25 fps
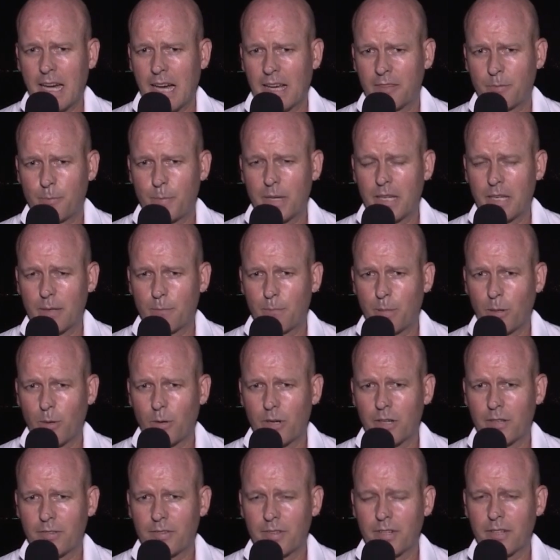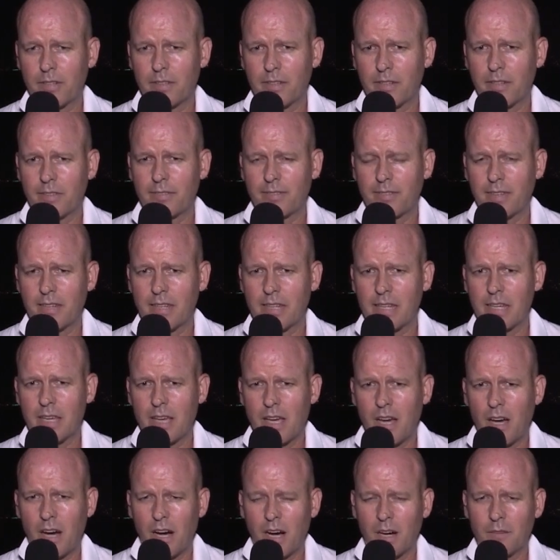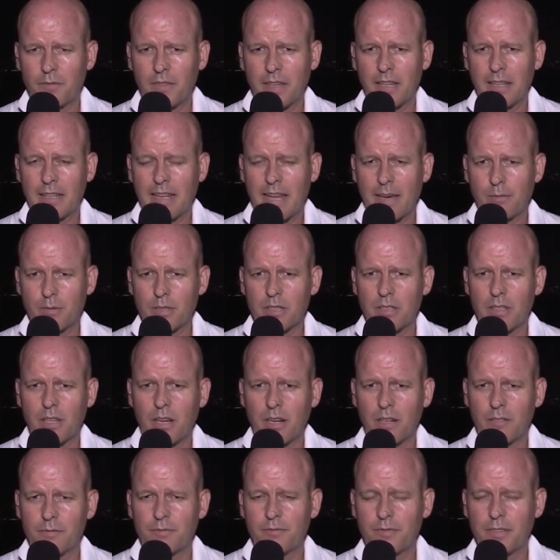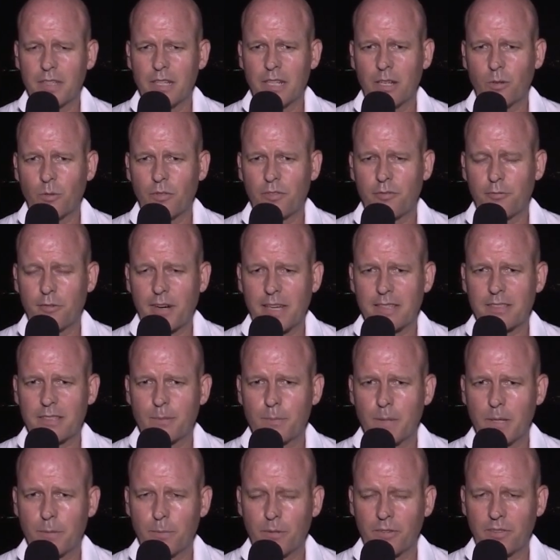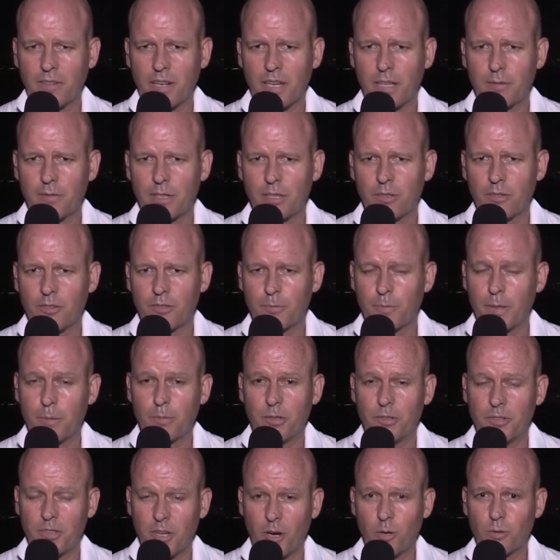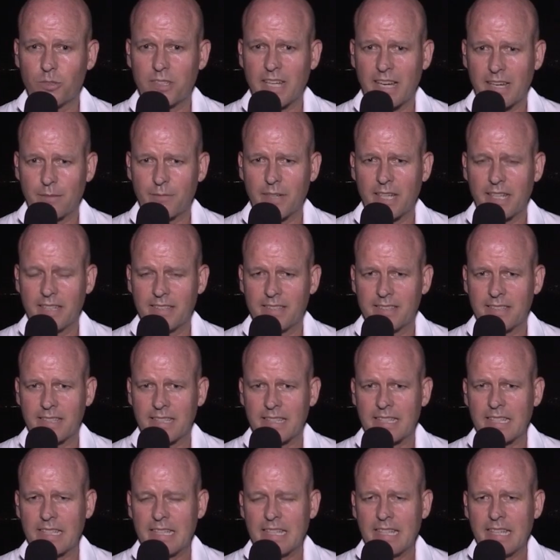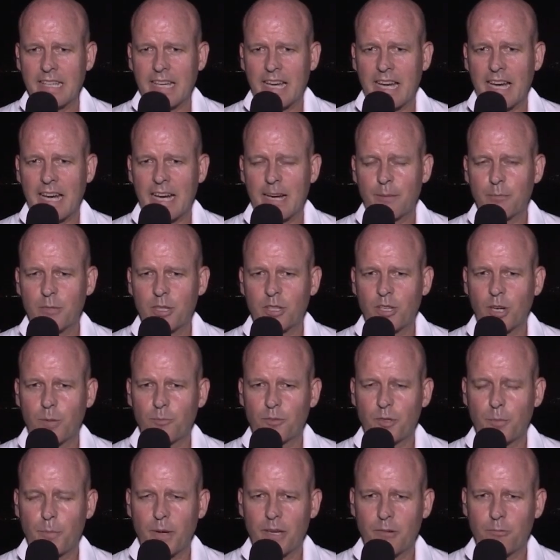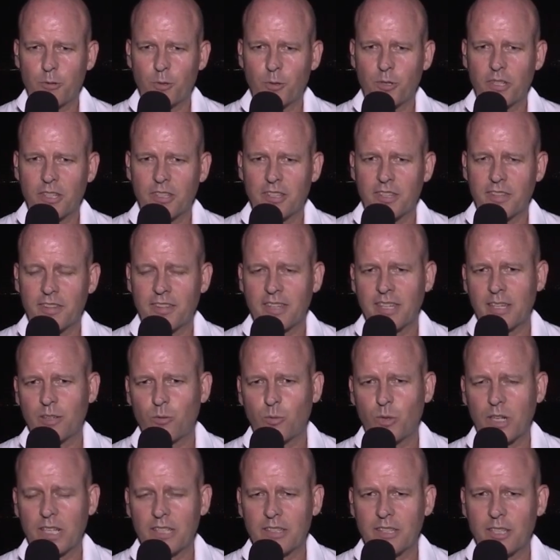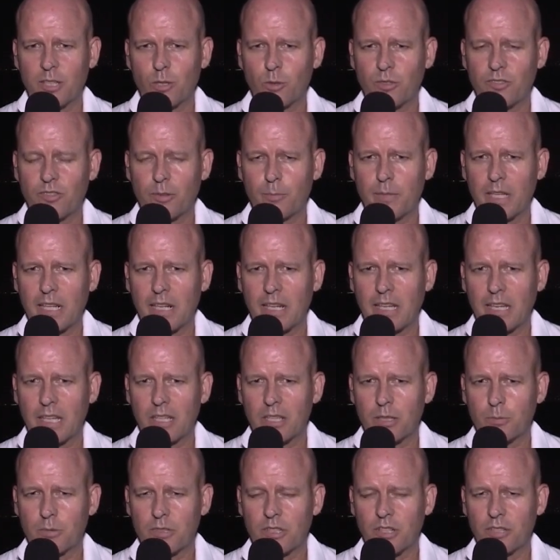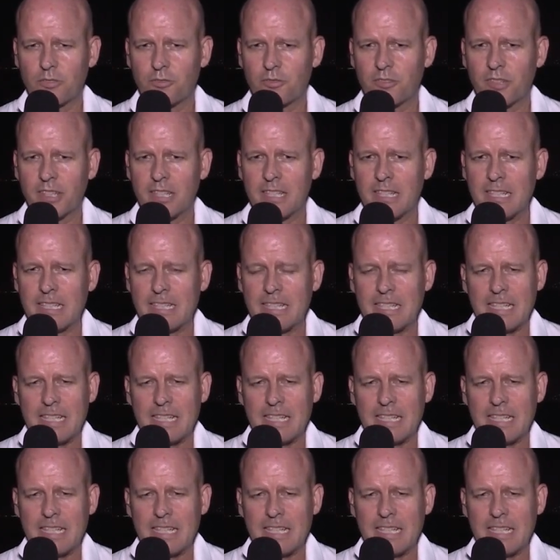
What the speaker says: as big employers here in this city, of the level of, you know, threat to people's livelihoods. People don't have anything. You come to Beirut and you think, well, you know, it's a middle-income country.